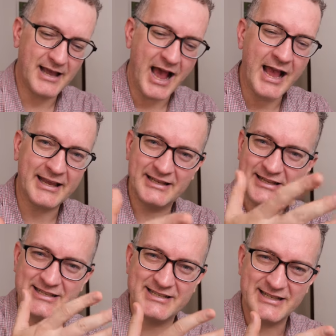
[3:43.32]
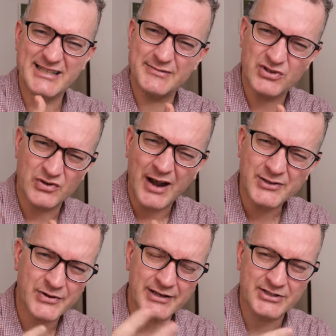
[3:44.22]
I can easily subscribe
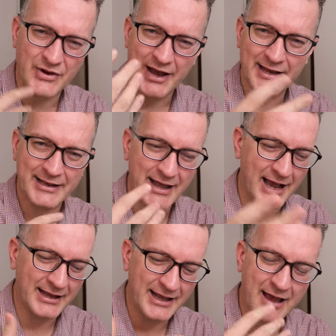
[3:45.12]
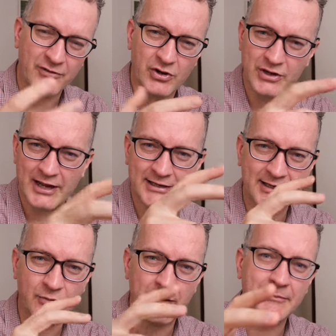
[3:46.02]
to it, so I can have a good
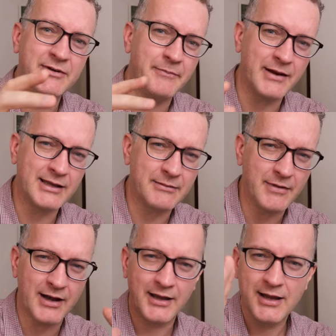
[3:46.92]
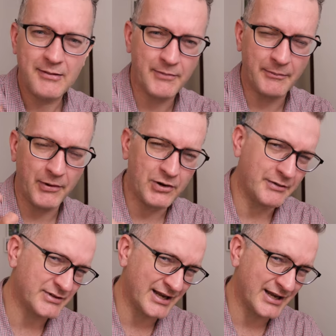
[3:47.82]
idea when I'm debugging my programs.